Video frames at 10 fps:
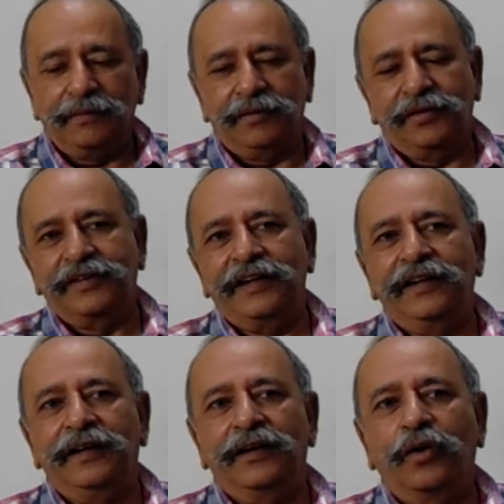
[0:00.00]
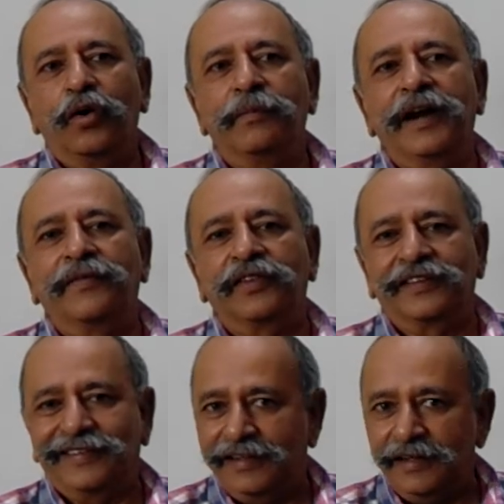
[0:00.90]
which was the homeland for
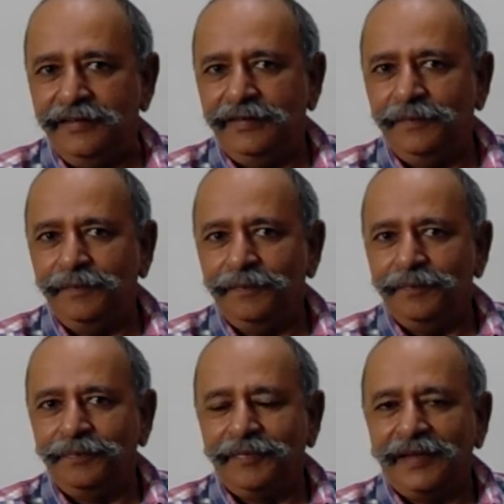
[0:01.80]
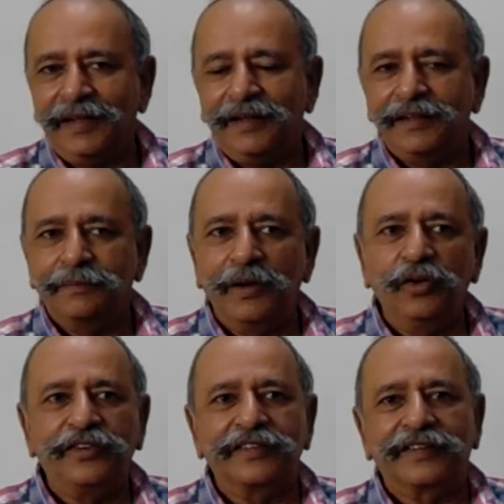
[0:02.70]
the Sindhis, the
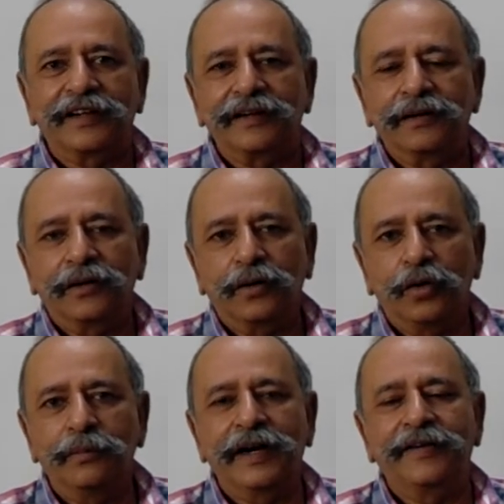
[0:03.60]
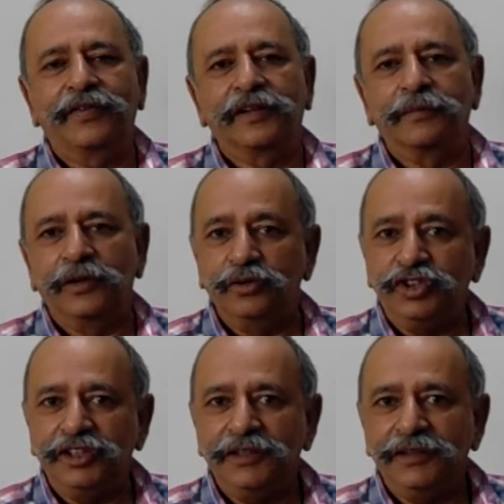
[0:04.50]
Baluchistan, homeland for the
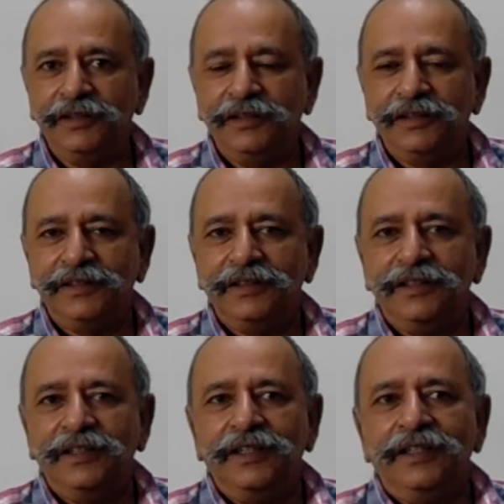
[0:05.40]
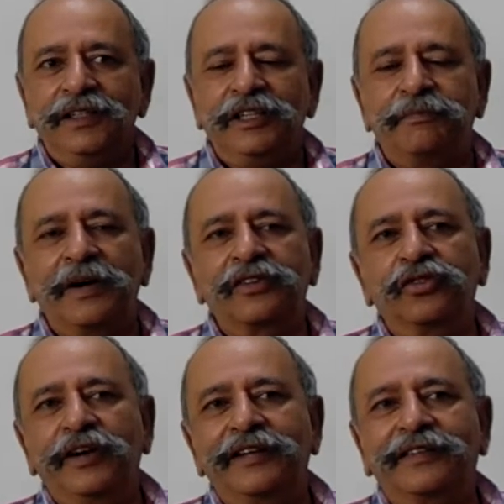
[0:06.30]
Baloch, the
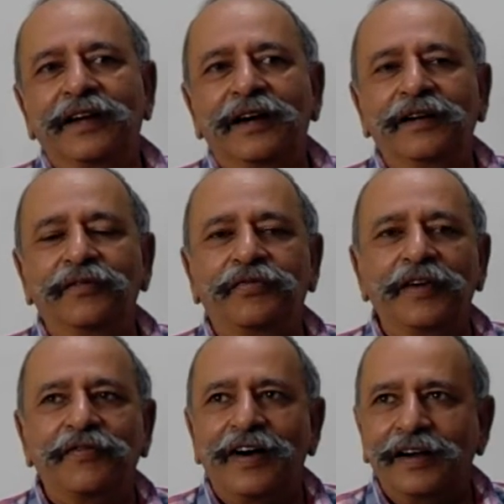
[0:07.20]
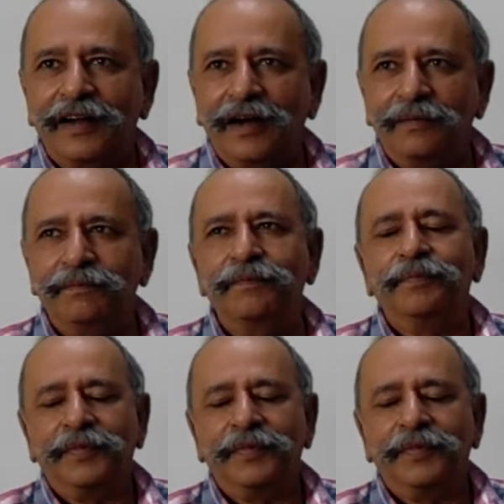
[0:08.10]
Pakhtoonstan, Fata,